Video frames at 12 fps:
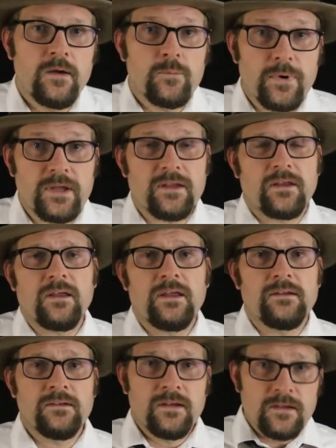but
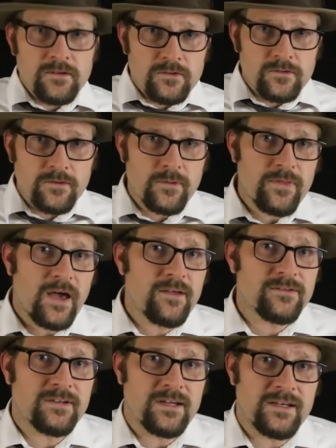in
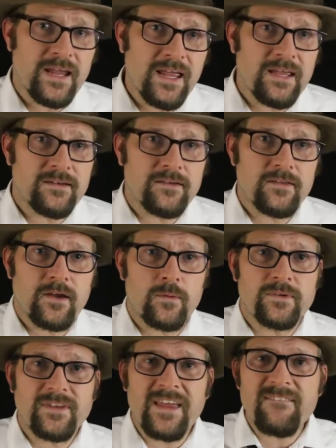2008 there
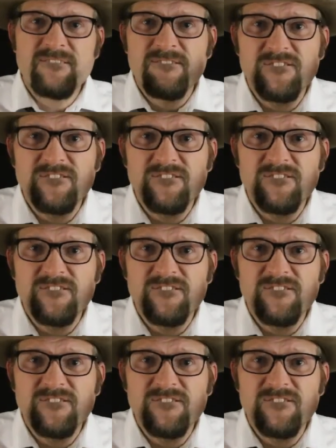was a